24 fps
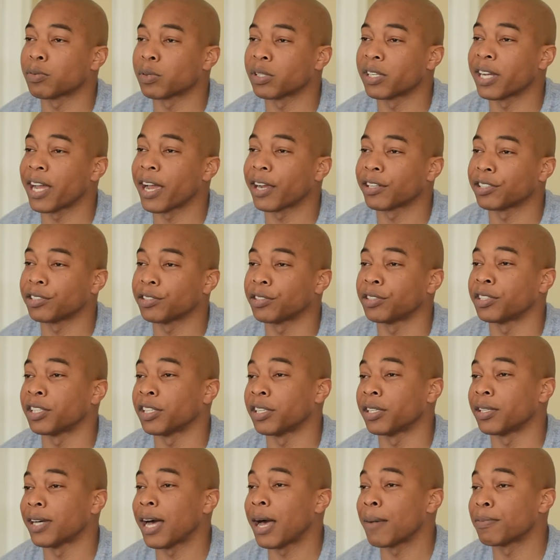were actually on the
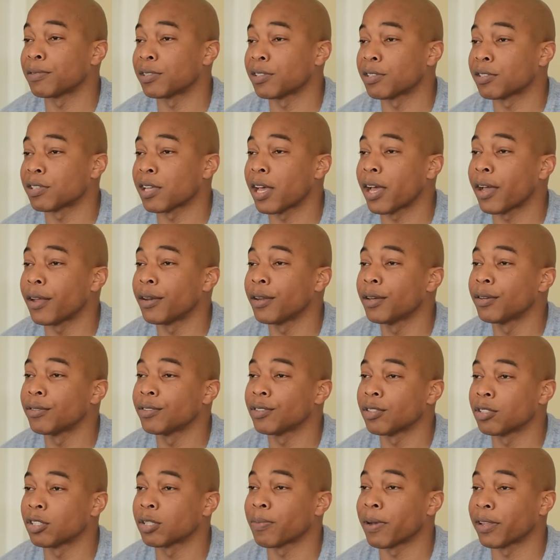opposite side,
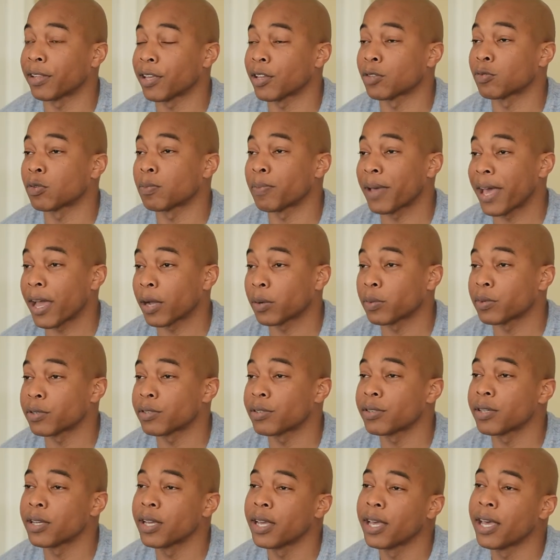so my legs were
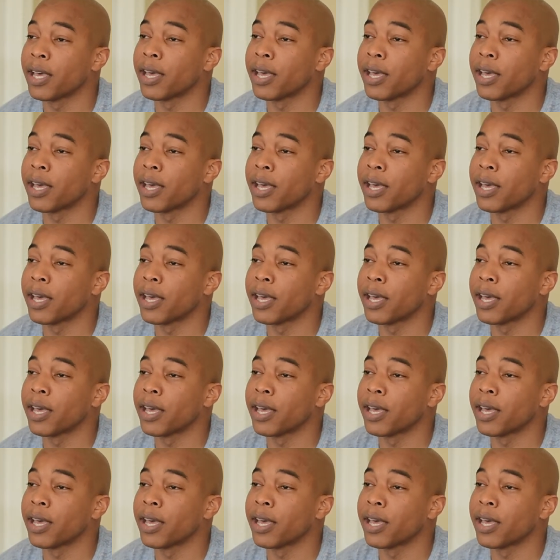backwards.